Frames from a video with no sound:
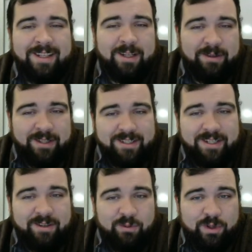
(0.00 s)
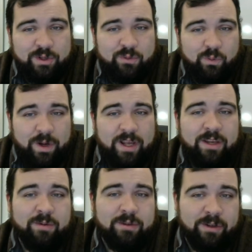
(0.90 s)
Now it doesn't tell you which way
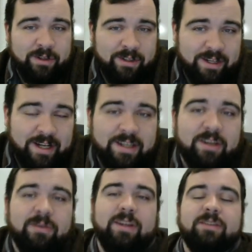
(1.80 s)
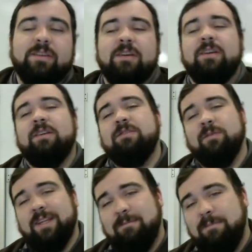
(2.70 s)
you are turning the 90 degrees. So
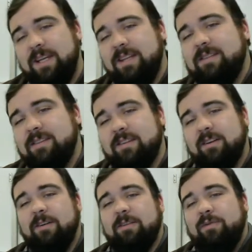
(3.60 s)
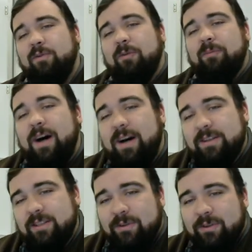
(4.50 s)
what that means is there are 4
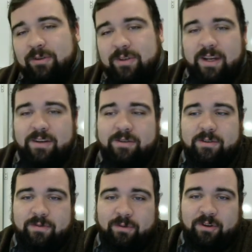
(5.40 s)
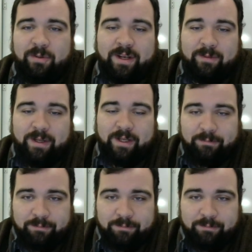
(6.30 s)
possible locations where you end up being.